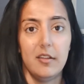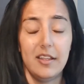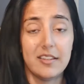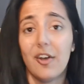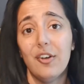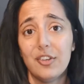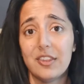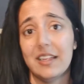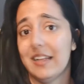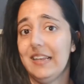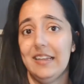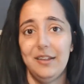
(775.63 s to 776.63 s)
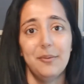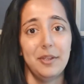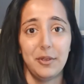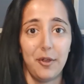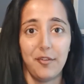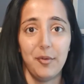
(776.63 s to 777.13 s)
it's hard to think clearly when
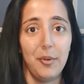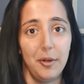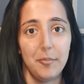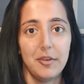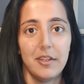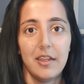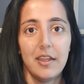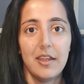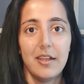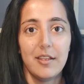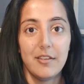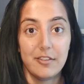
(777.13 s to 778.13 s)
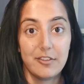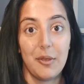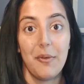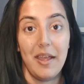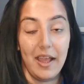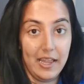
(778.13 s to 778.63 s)
you're overwhelmed.
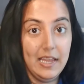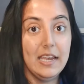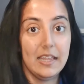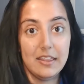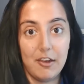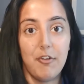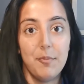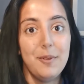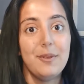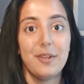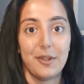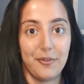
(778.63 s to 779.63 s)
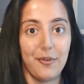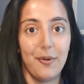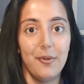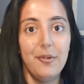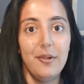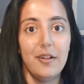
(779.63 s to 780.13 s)
So in a therapeutic
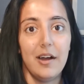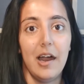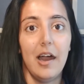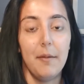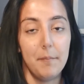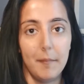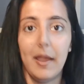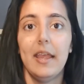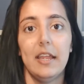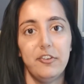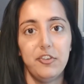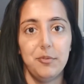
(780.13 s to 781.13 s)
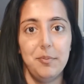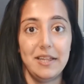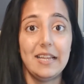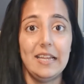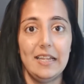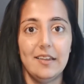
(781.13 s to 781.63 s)
role, my head should be
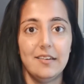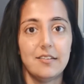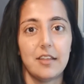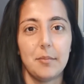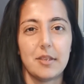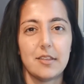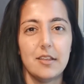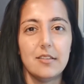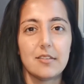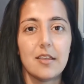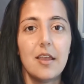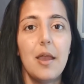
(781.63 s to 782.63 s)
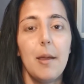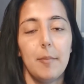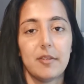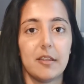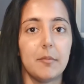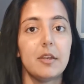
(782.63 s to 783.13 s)
clear. Does that make sense?
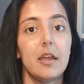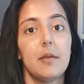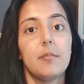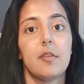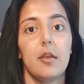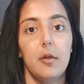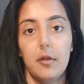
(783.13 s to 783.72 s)
But sometimes,